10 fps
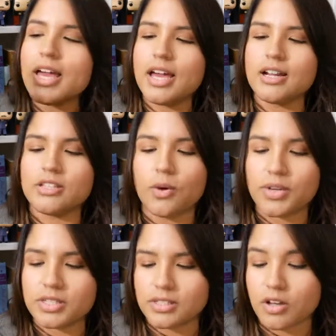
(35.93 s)
And it's
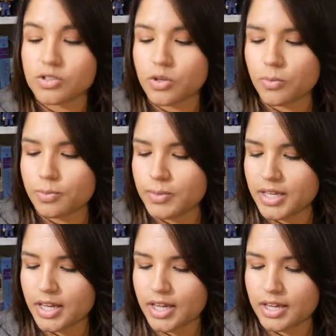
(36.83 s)
always also
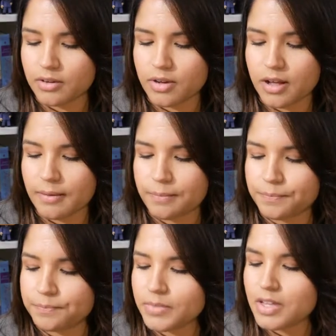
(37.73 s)
being... Um,